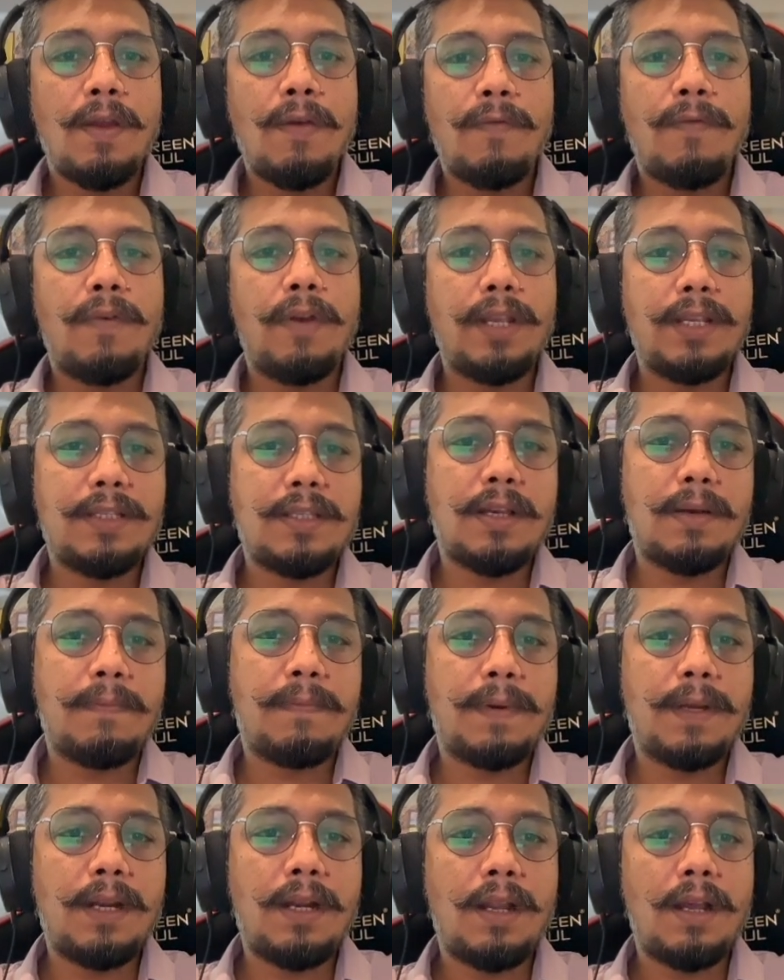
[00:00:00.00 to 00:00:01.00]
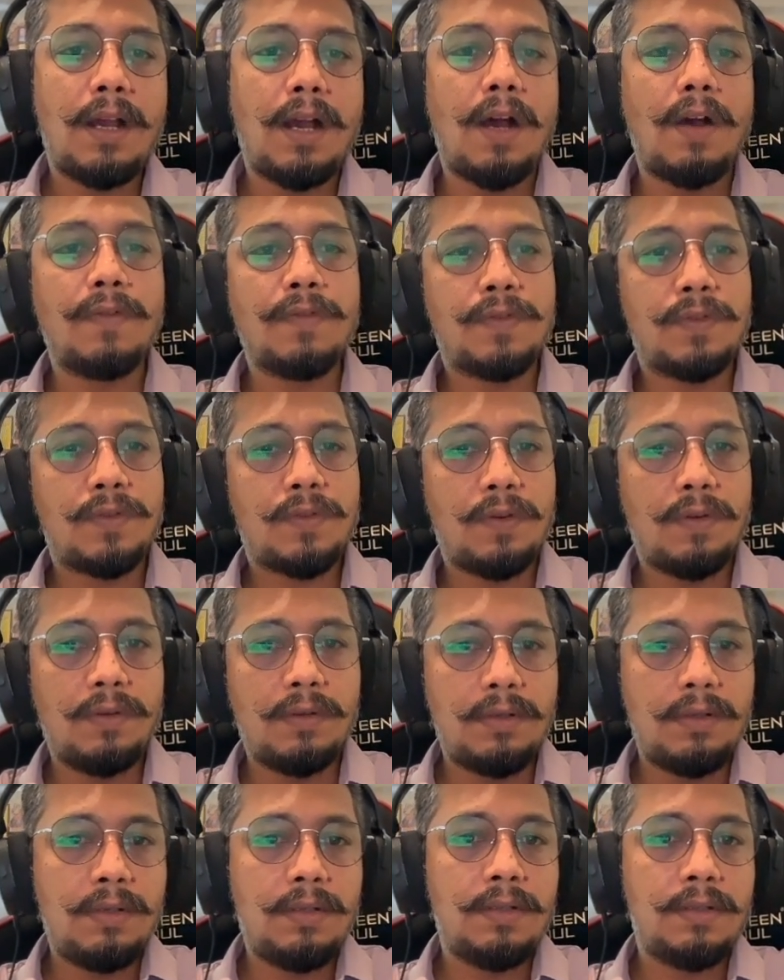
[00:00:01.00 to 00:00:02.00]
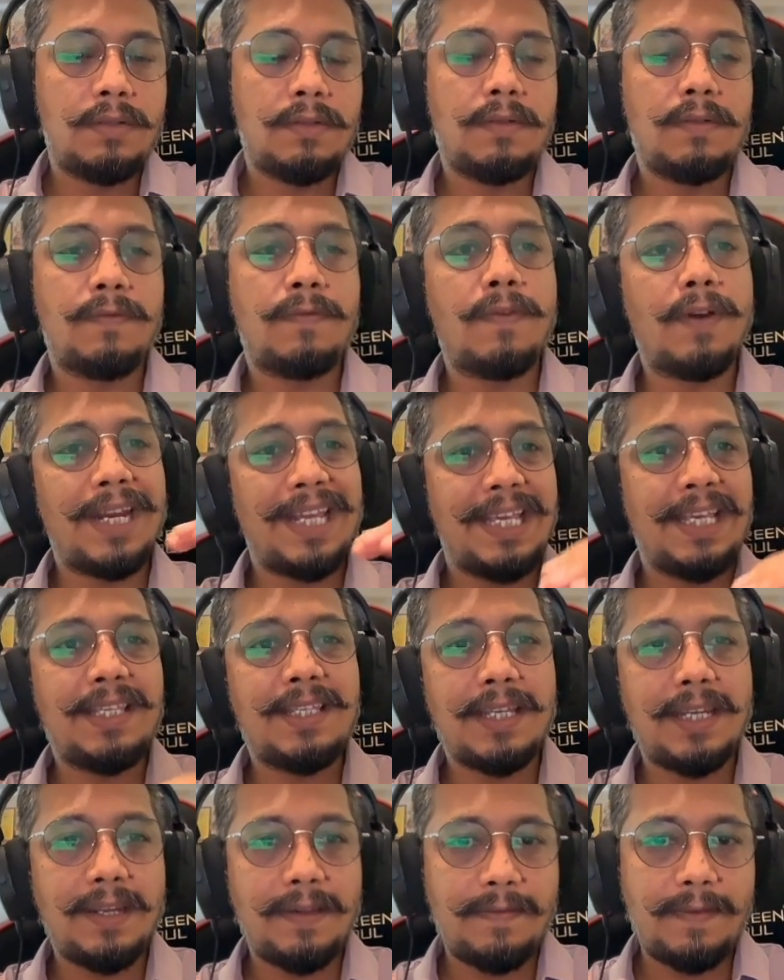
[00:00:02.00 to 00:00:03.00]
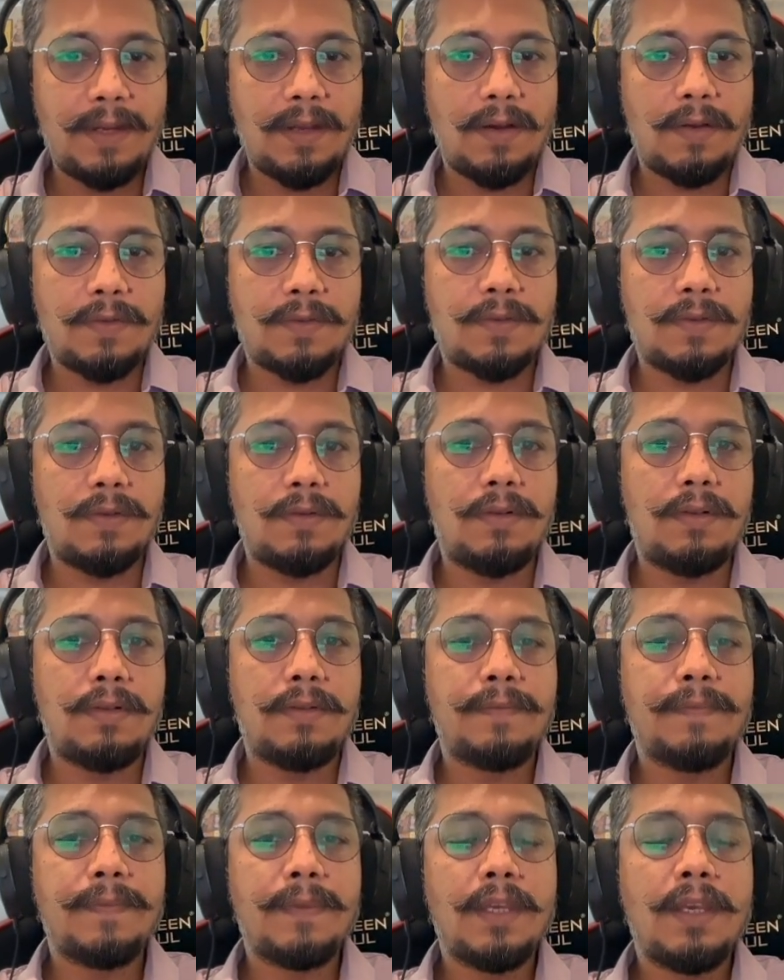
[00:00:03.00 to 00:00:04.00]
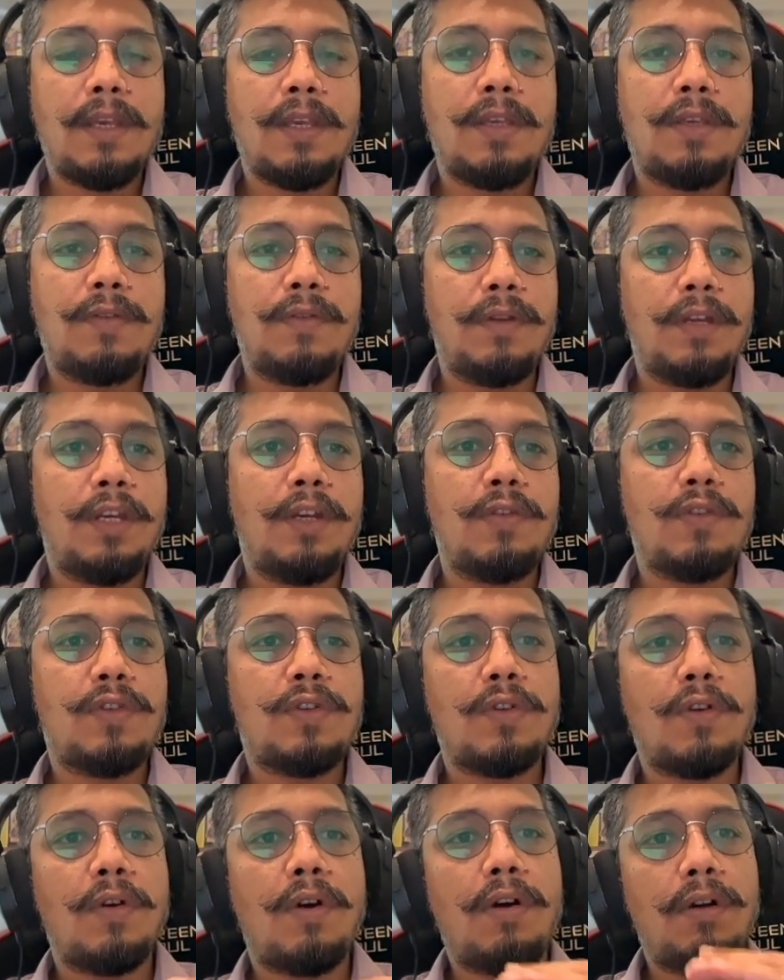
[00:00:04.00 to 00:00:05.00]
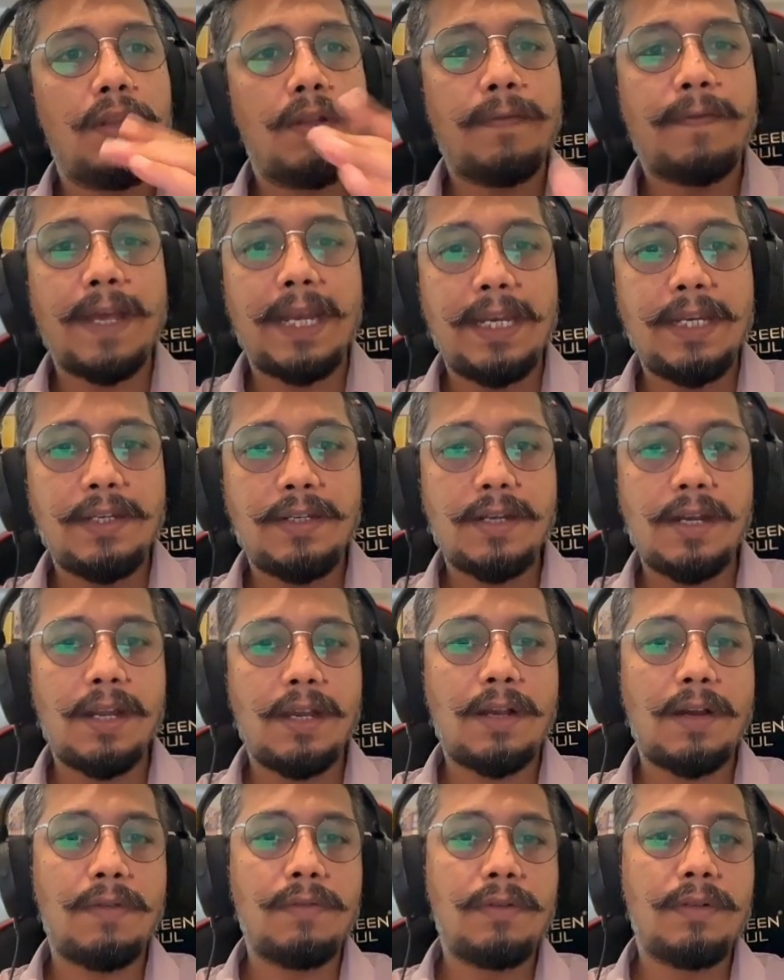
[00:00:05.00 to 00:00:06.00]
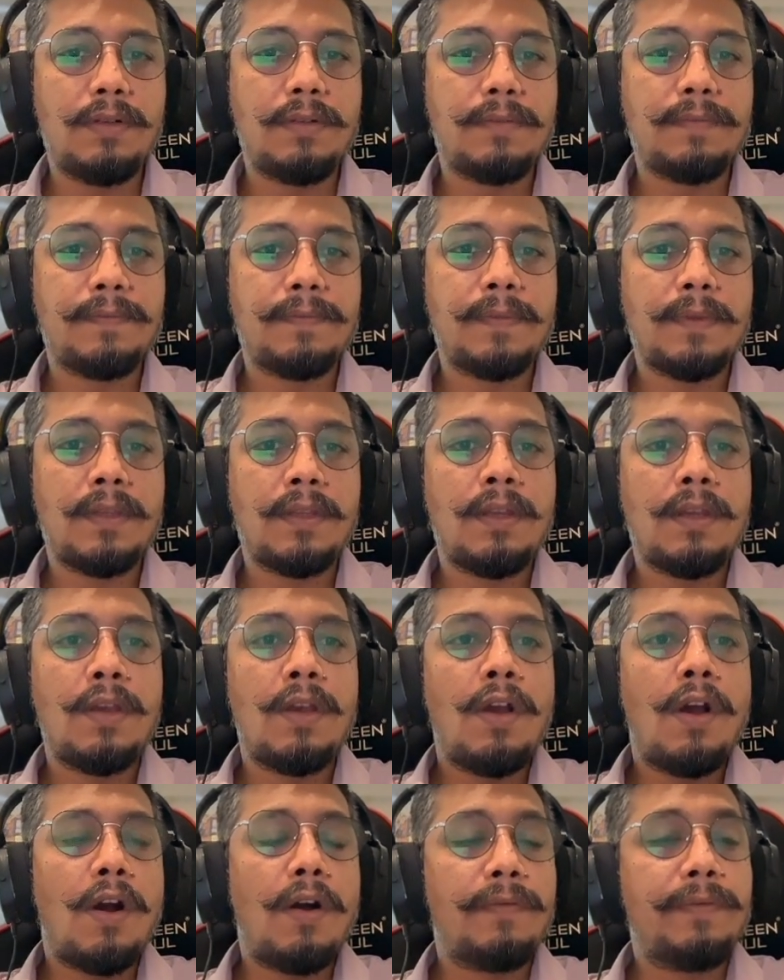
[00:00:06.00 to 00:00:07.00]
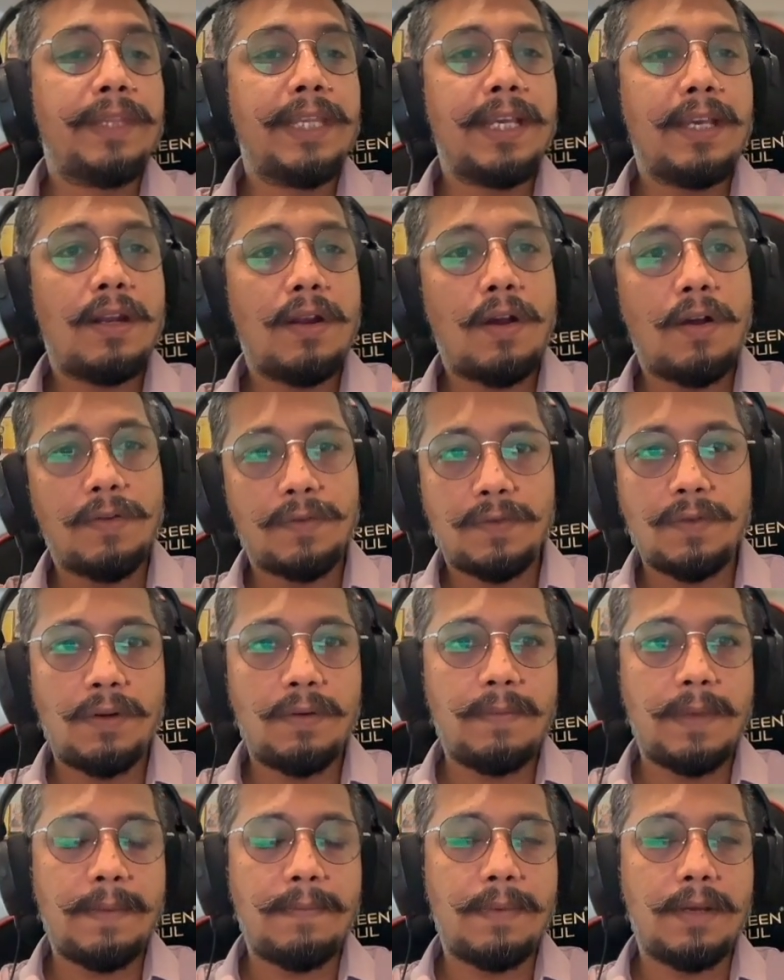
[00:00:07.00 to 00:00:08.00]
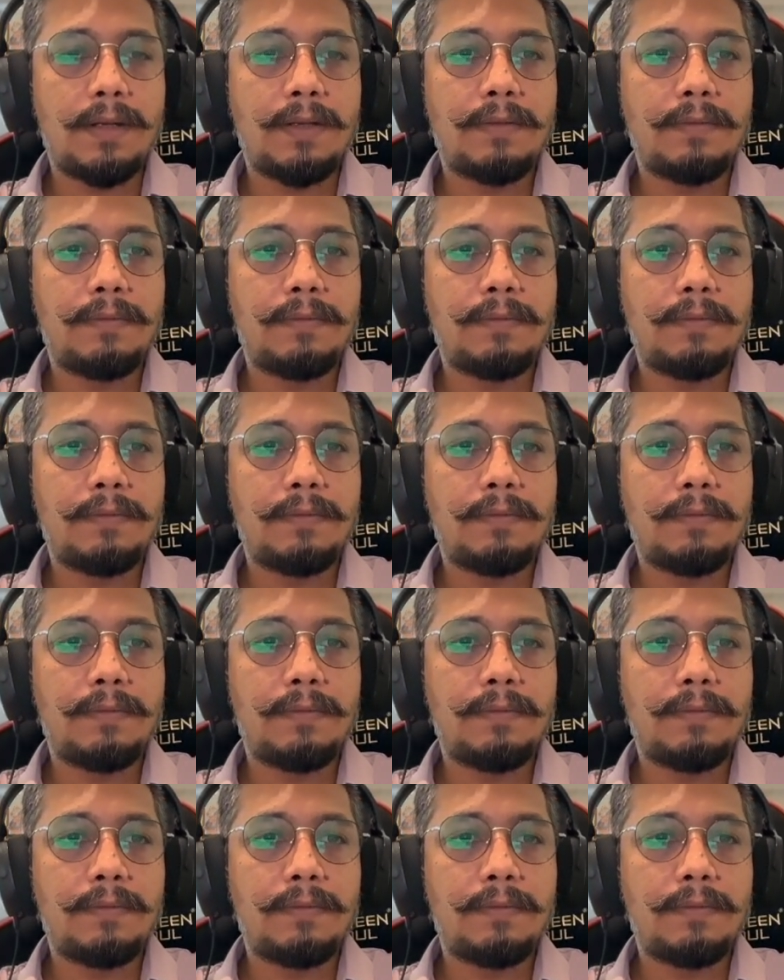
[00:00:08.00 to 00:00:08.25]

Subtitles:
For example, household, for each and every household, you need to show all the financial account of their household member.